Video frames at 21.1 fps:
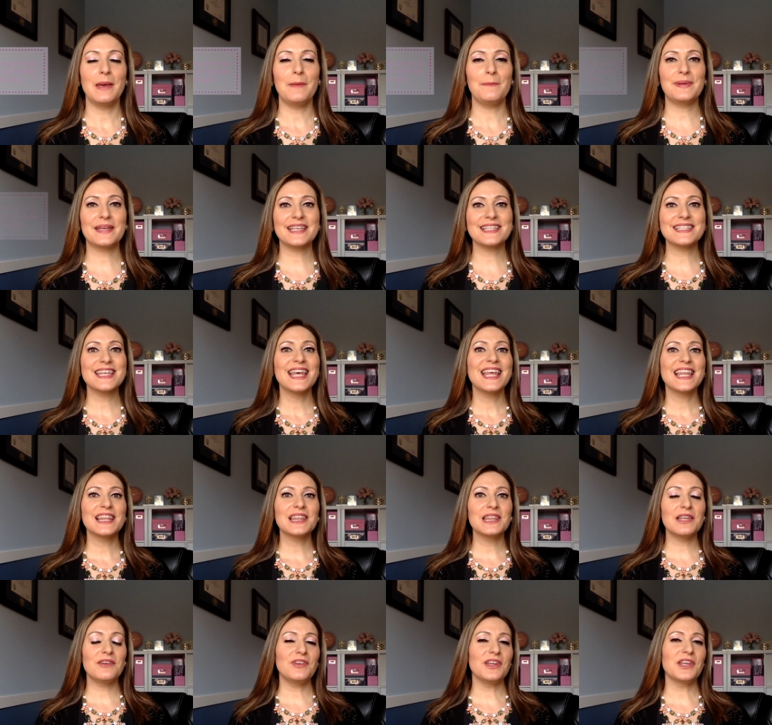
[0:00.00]
Because
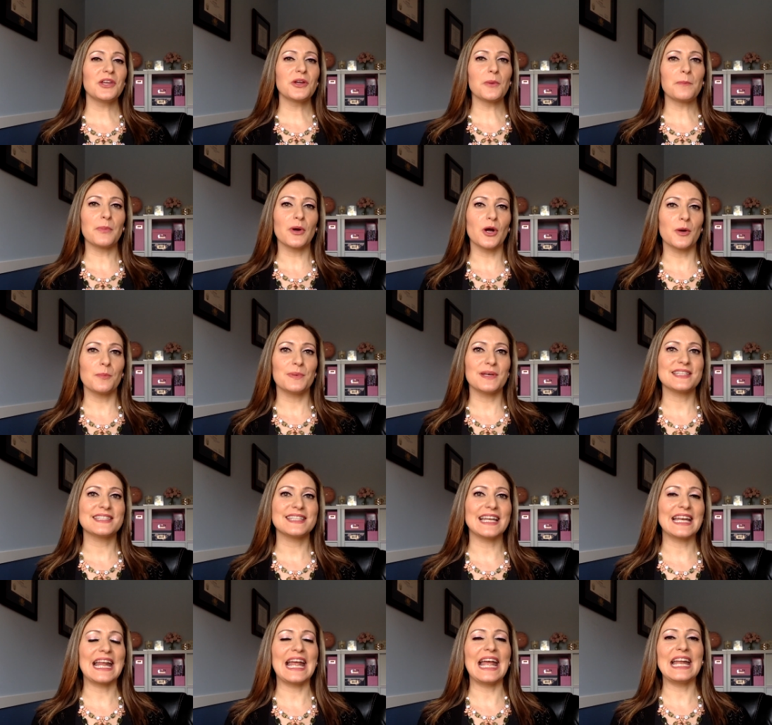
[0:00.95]
living your purpose
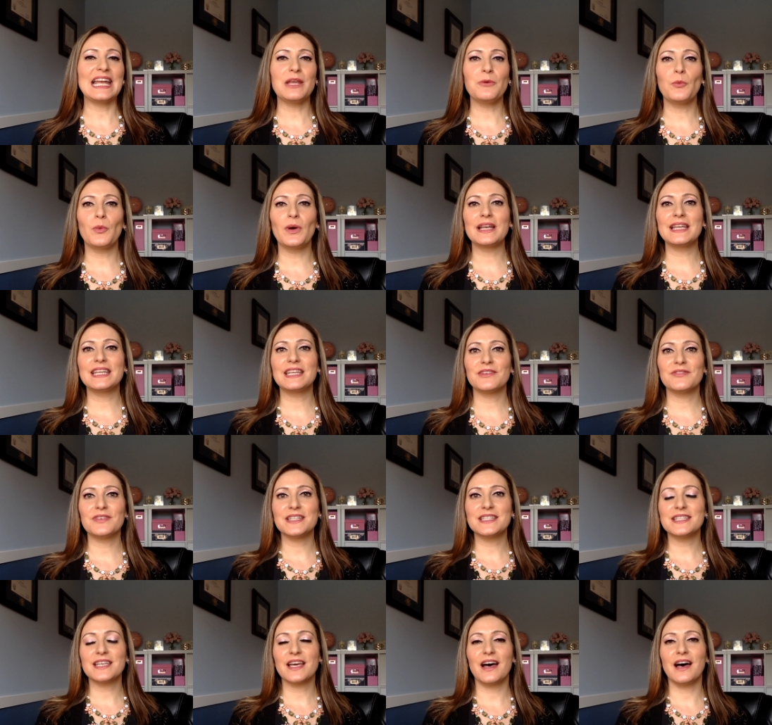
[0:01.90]
at any one
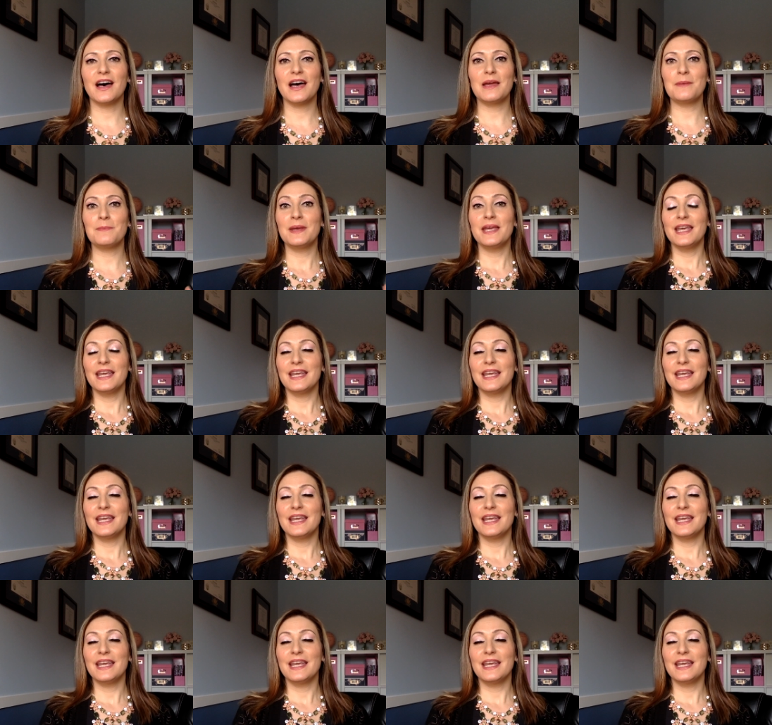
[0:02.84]
given time